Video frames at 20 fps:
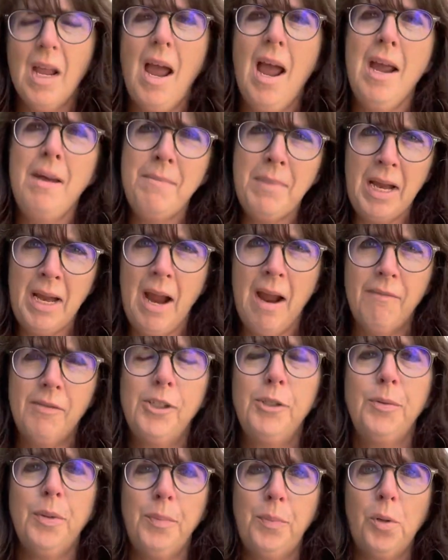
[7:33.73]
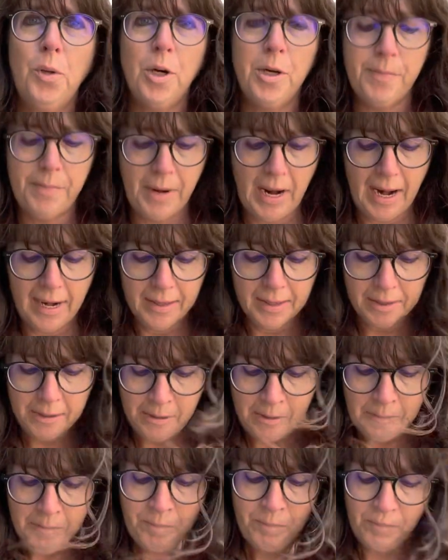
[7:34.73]
I may have to report back
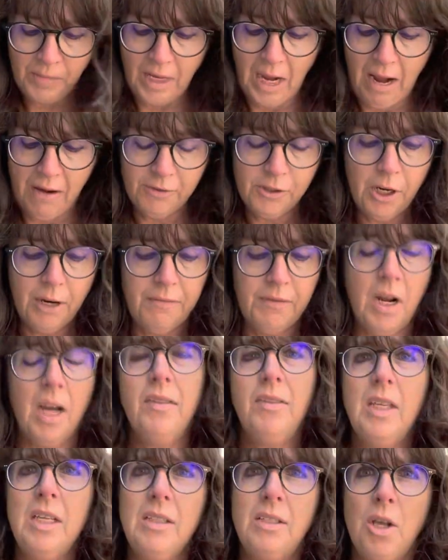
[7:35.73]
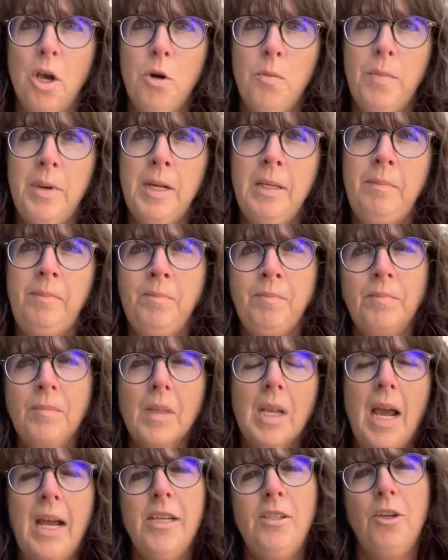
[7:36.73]
after I've cut these open.
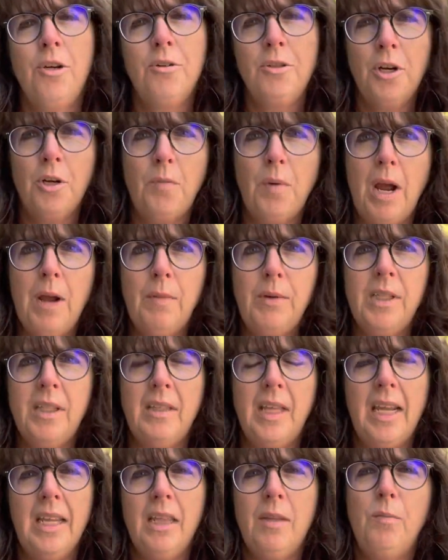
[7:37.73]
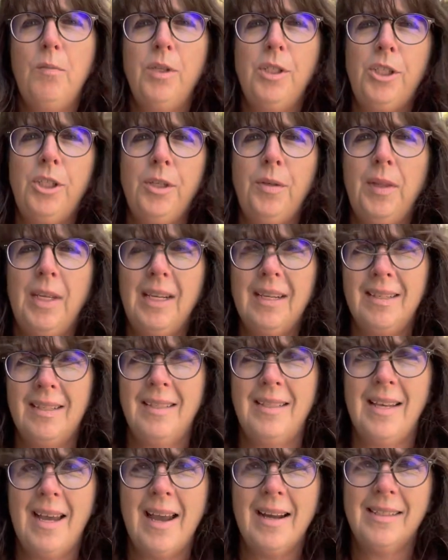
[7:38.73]
I don't know why they would do the
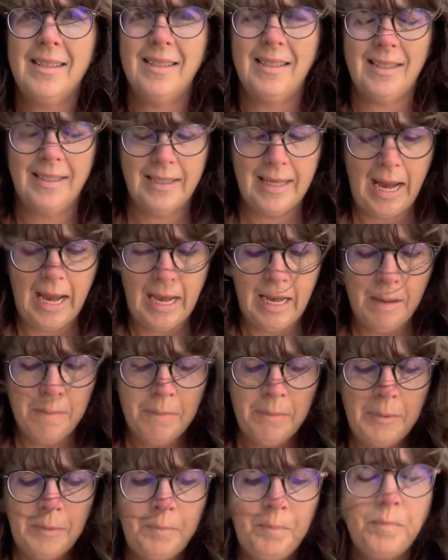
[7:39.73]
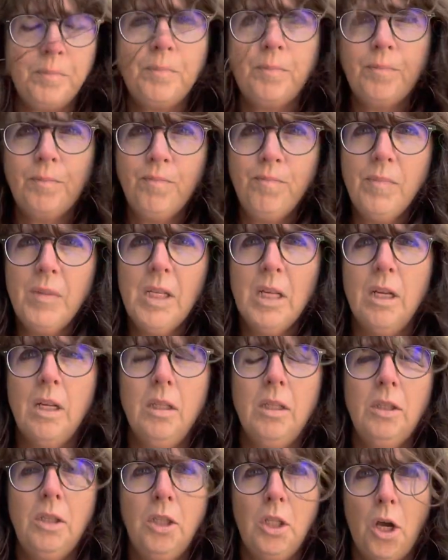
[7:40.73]
exact same
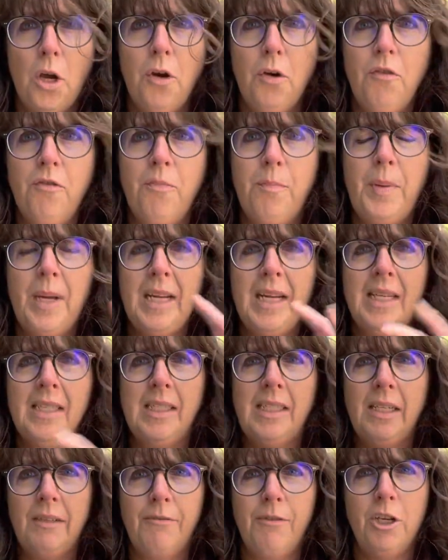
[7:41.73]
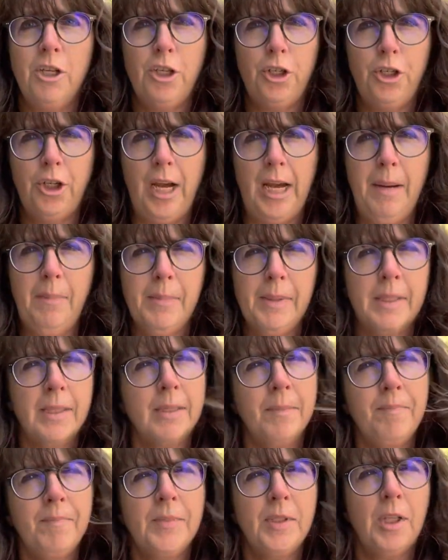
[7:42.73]
loaf, but in different shapes.
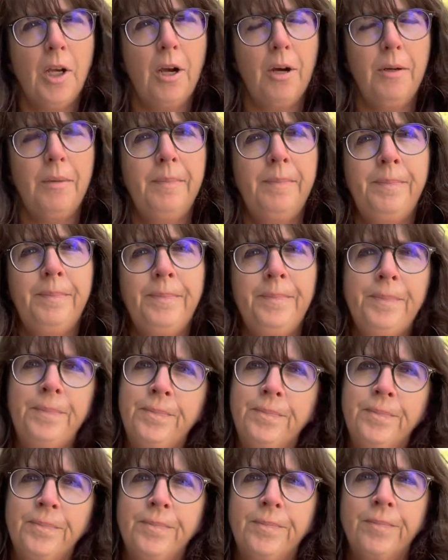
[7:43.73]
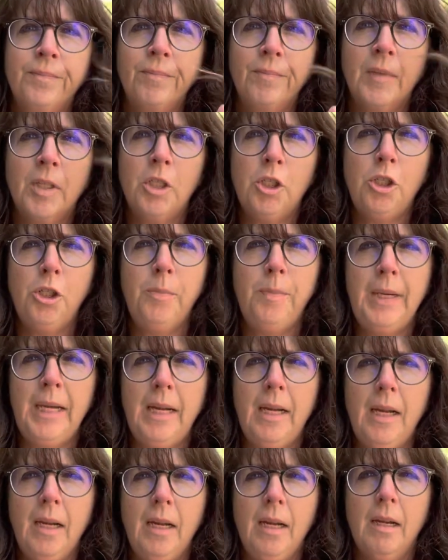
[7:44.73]
So to
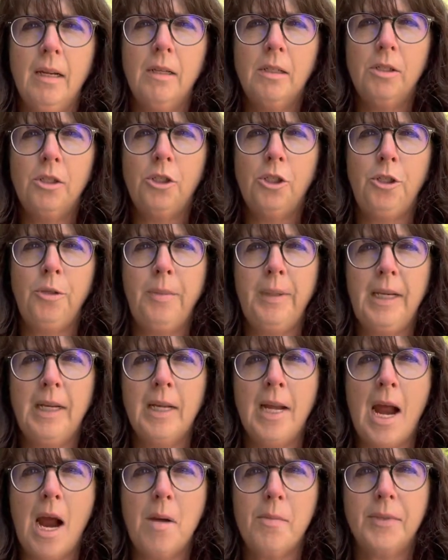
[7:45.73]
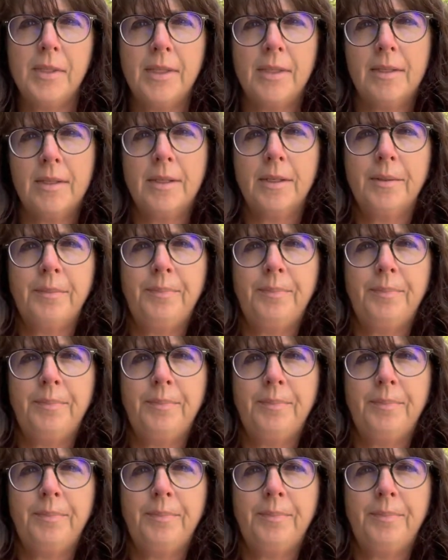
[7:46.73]
be announced.